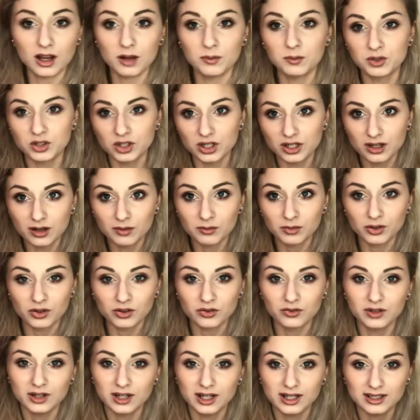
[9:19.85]
Option number
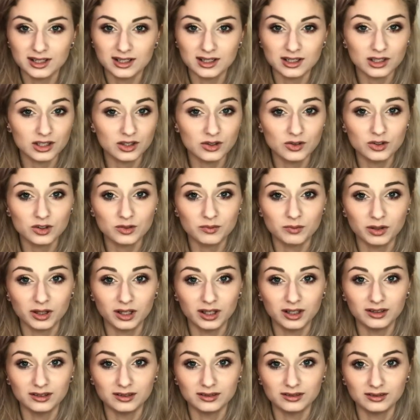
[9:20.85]
3 I didn't use,
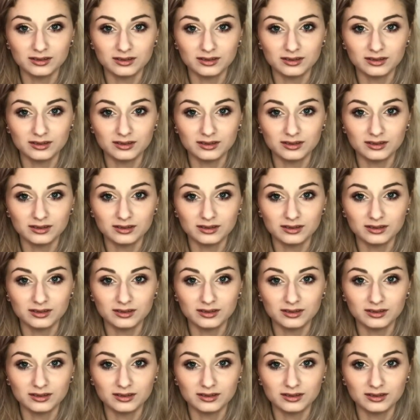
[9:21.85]
but